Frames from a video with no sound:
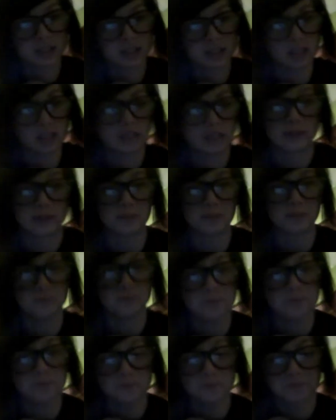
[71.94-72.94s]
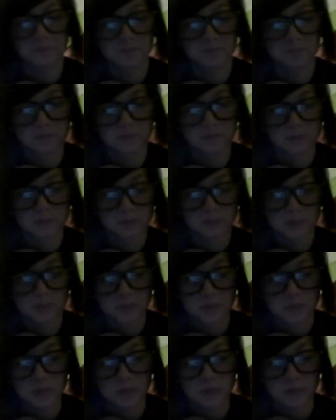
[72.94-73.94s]
Um,
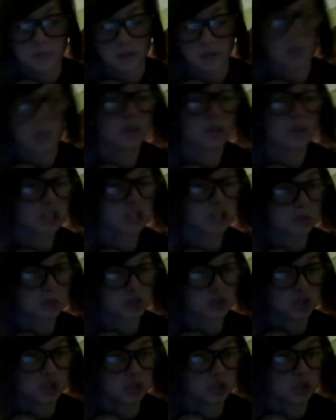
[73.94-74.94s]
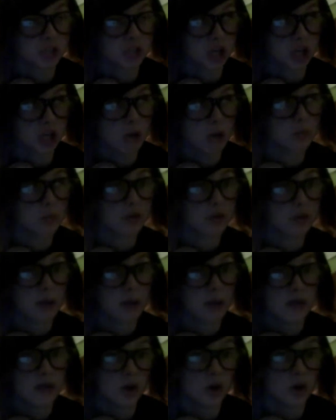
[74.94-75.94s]
when someone chews their gum with their
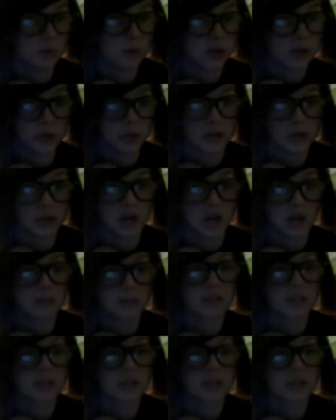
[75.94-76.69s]
mouth open, you hear